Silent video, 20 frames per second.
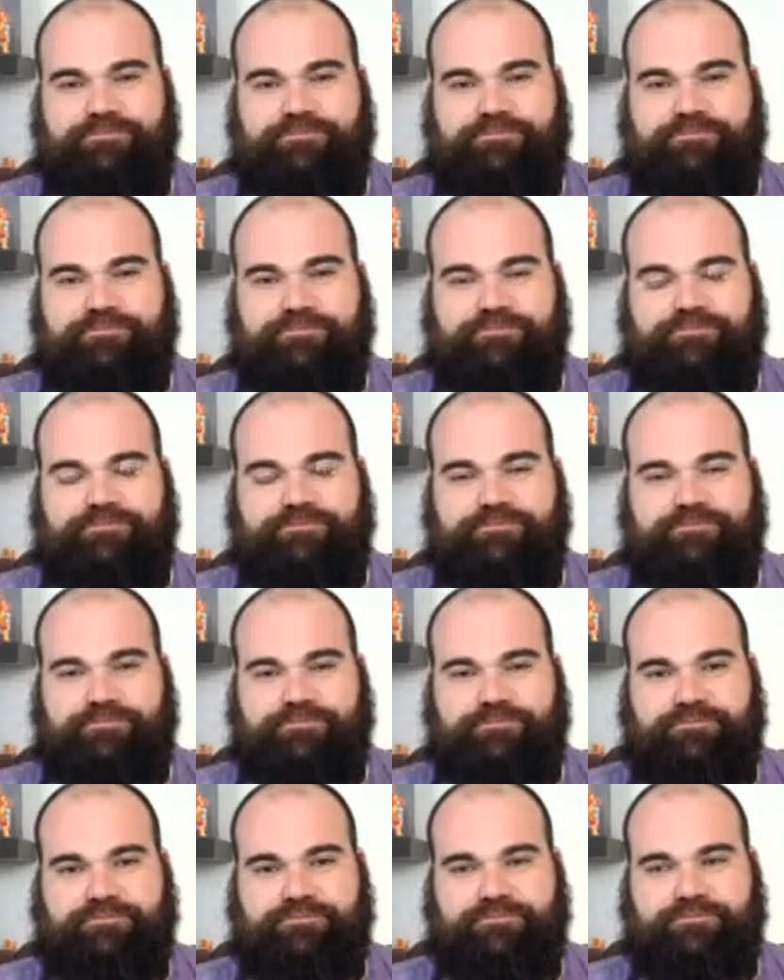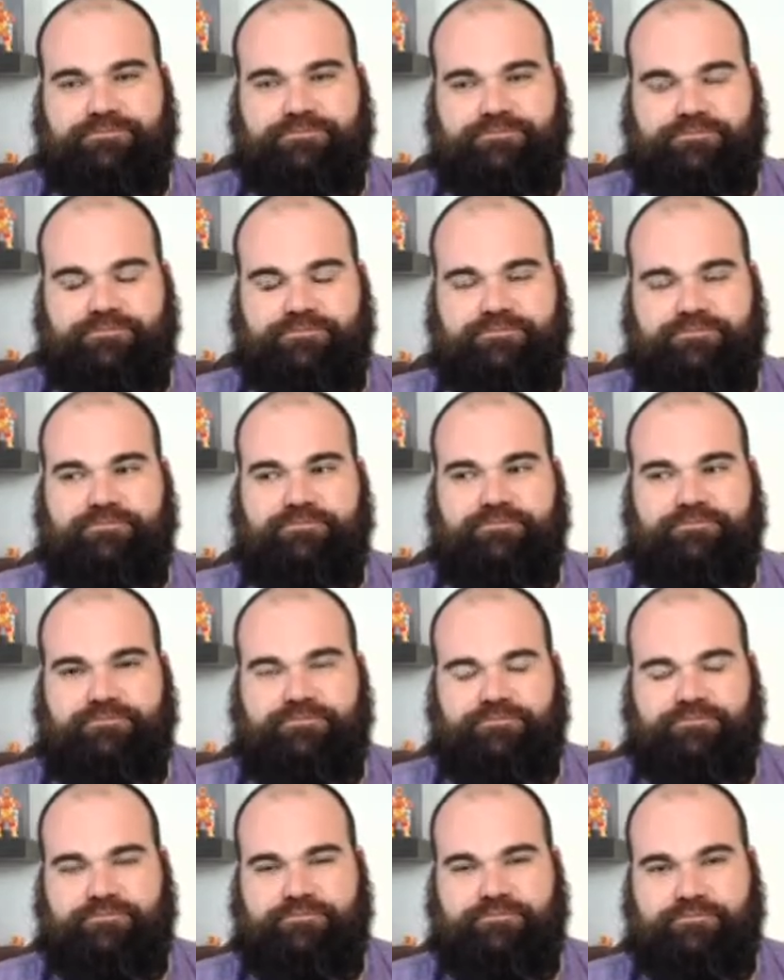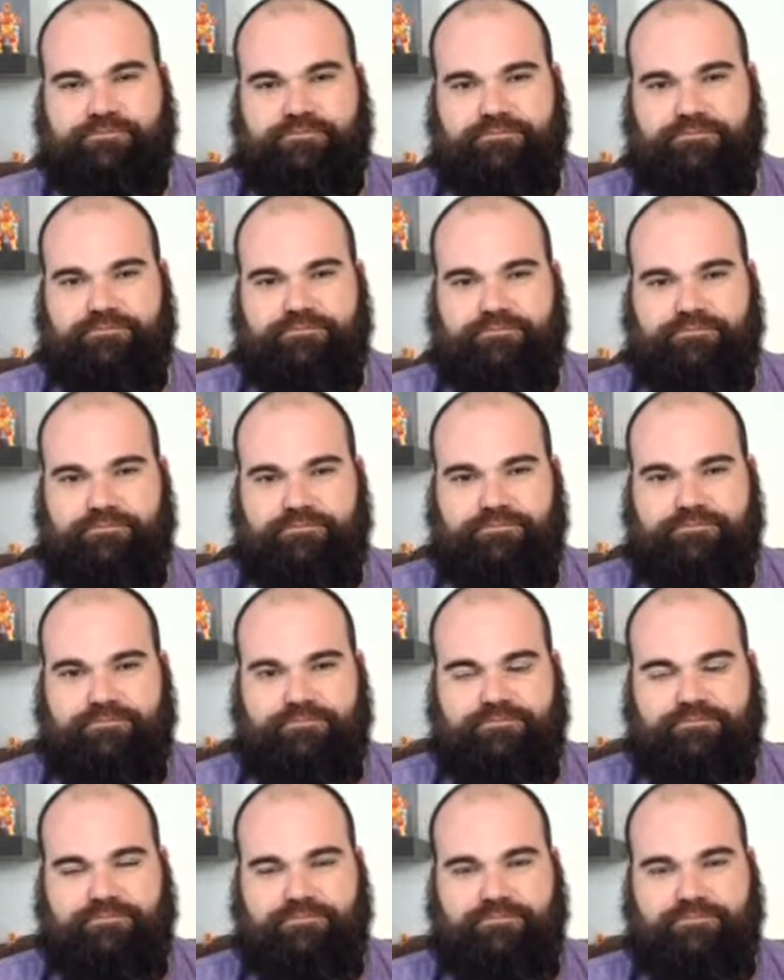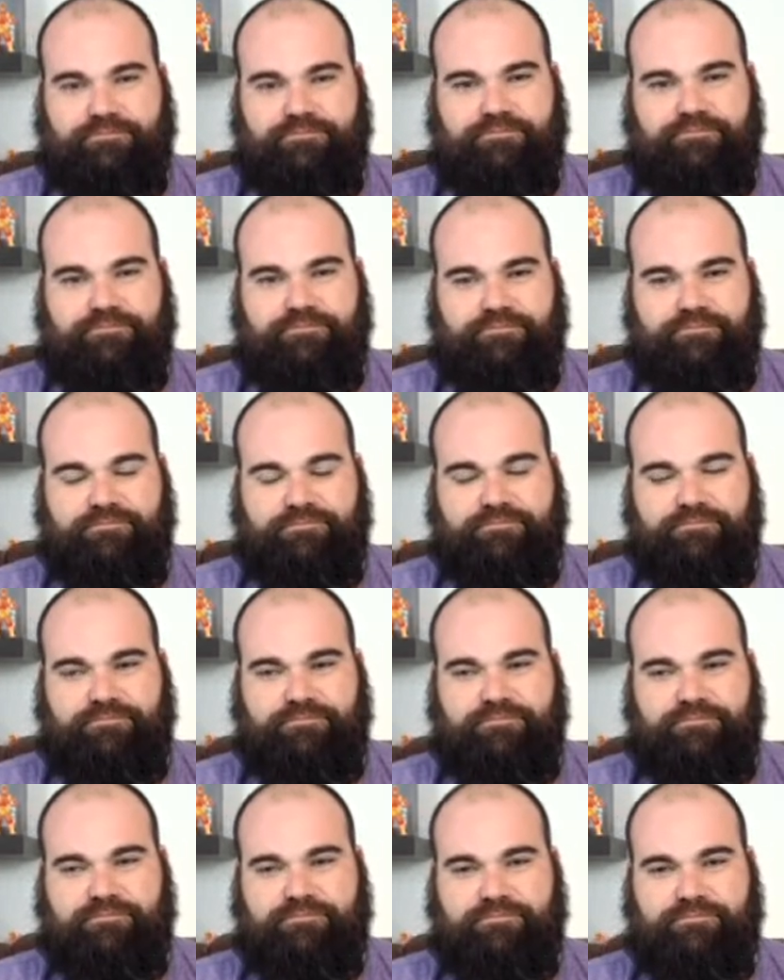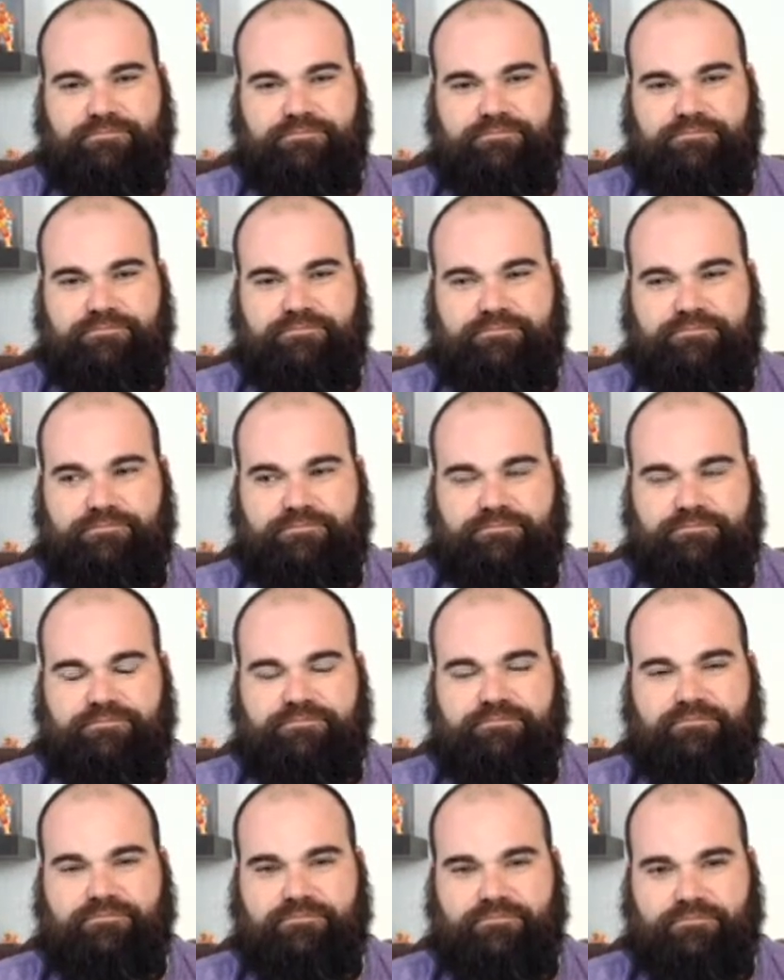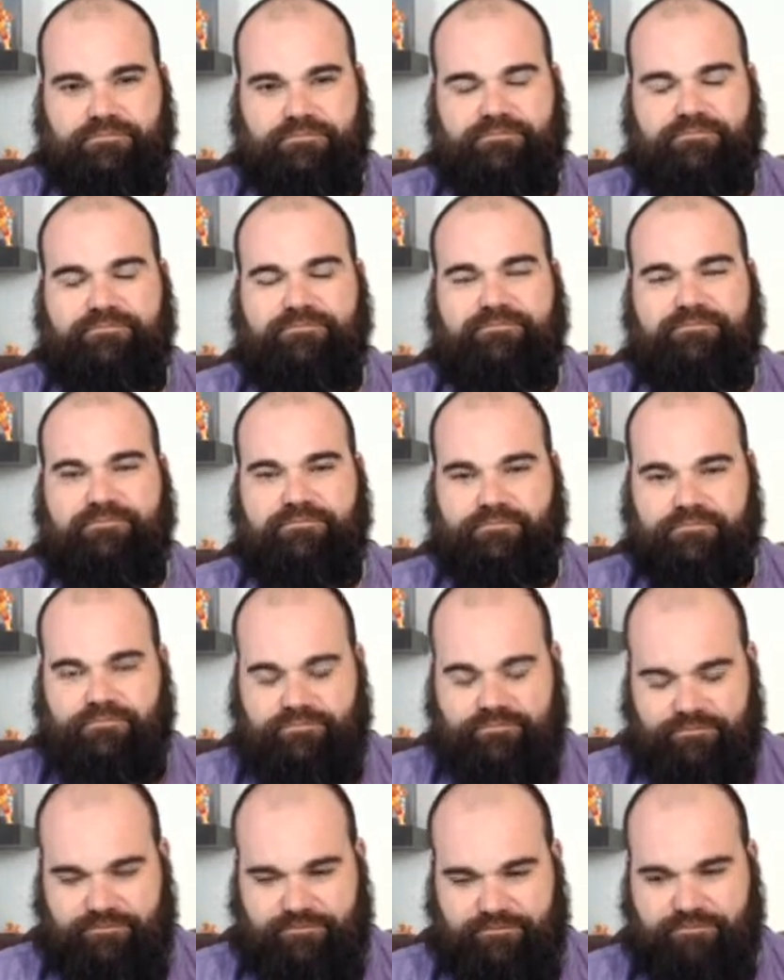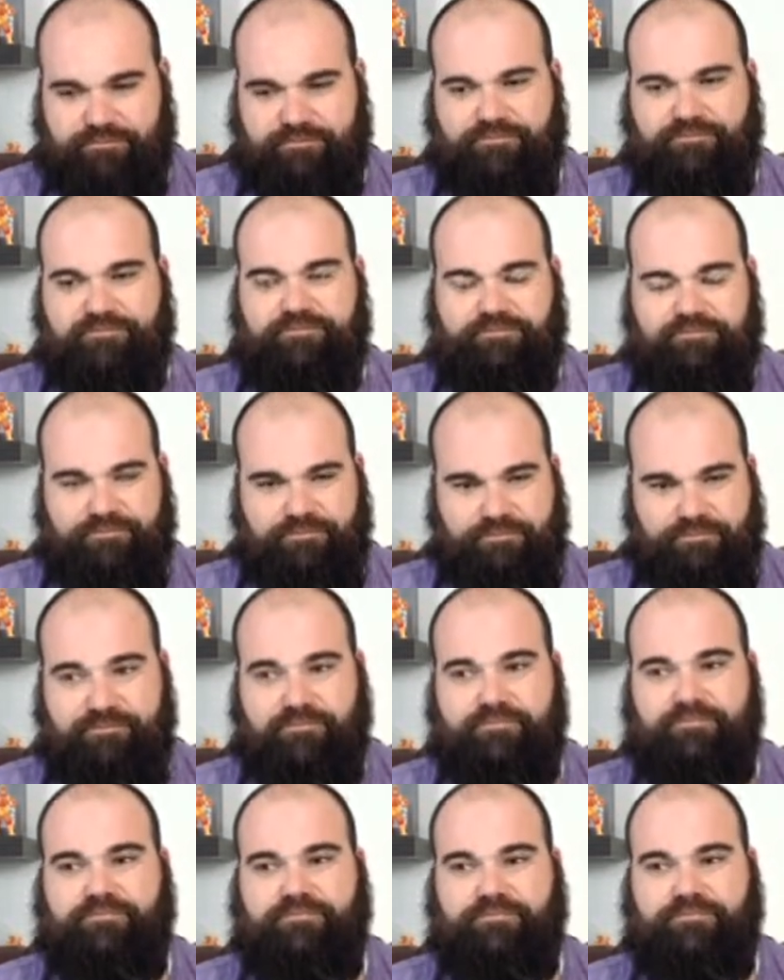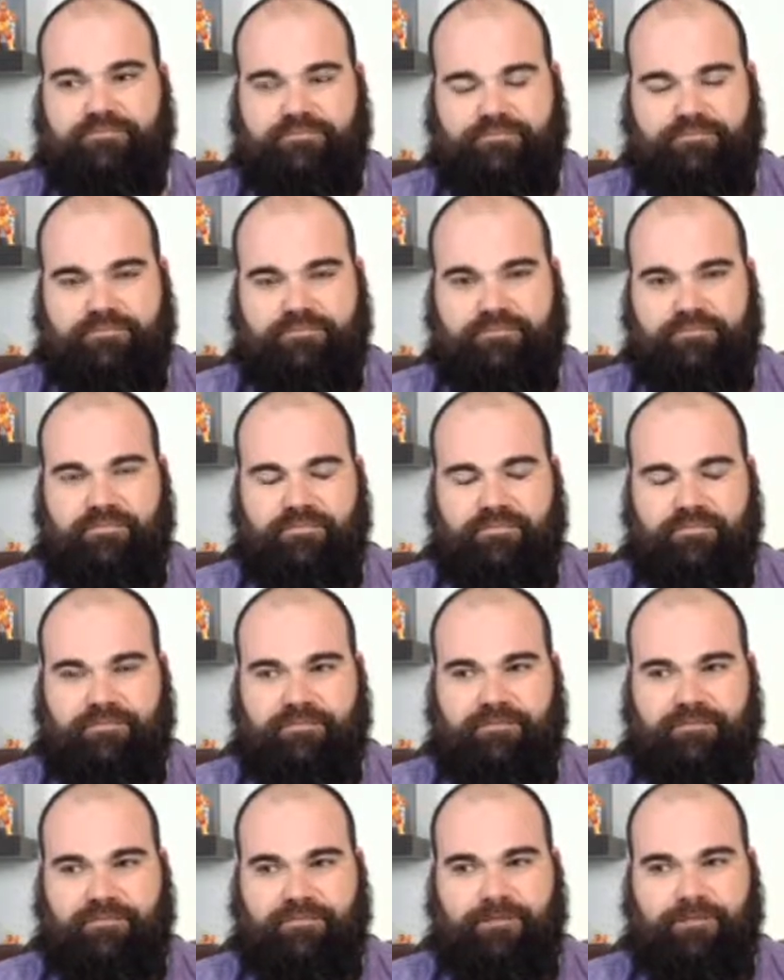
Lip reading: The person shown says nothing.